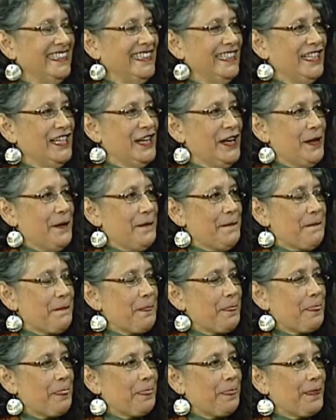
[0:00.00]
issues dealing
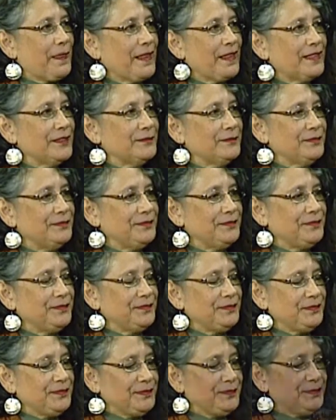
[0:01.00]
with um,
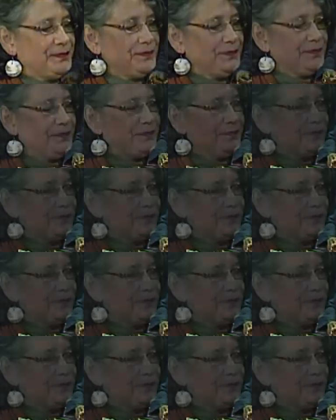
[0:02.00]
with